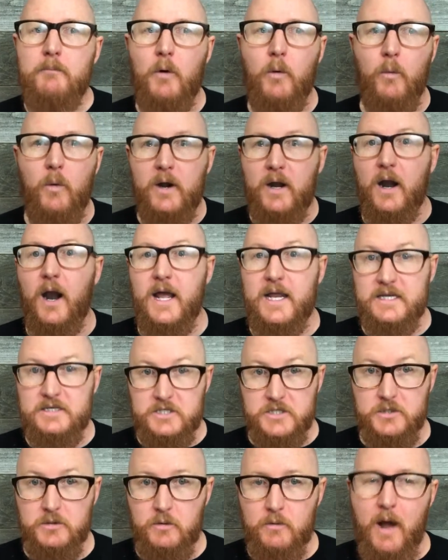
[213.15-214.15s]
But what did I
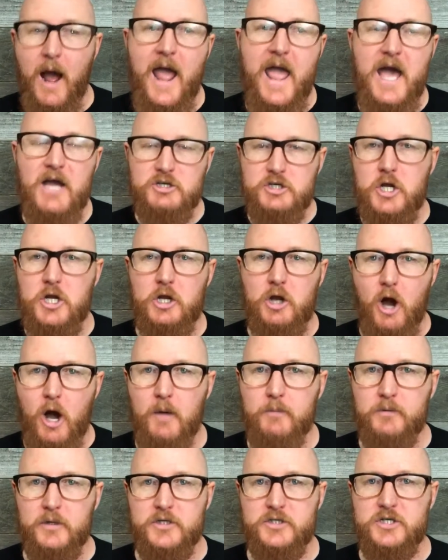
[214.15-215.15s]
do? I actually
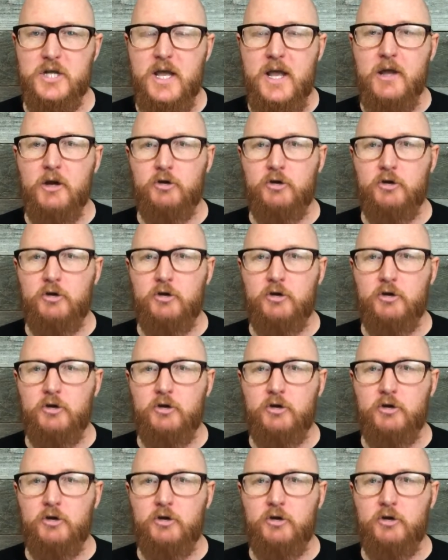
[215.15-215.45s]
accomplished